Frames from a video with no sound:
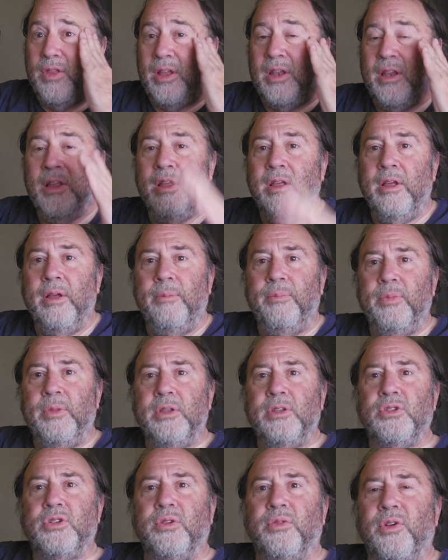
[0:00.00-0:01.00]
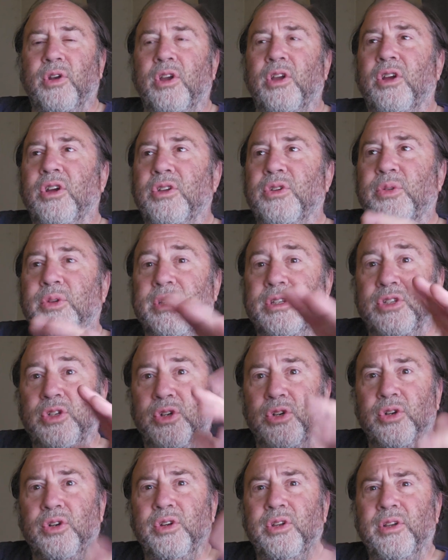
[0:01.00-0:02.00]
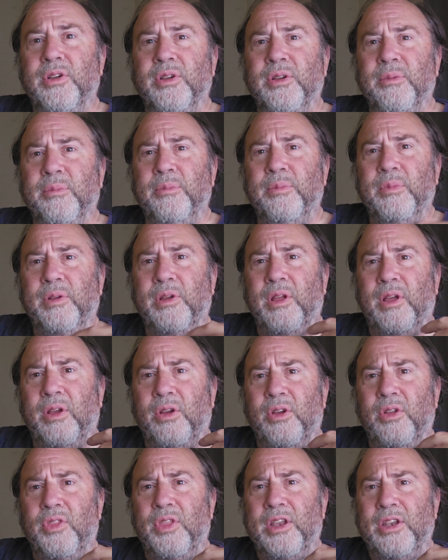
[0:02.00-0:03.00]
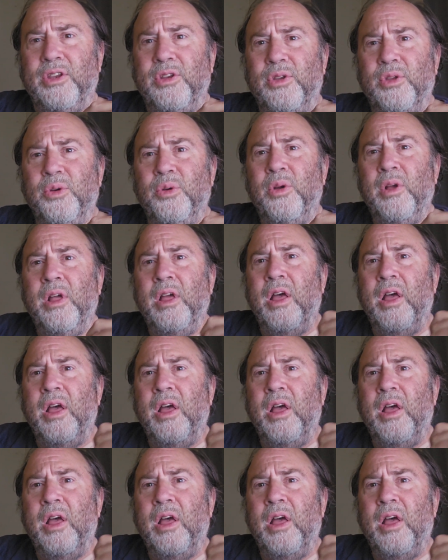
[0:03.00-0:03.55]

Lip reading: that serving our country is good and a good thing to do,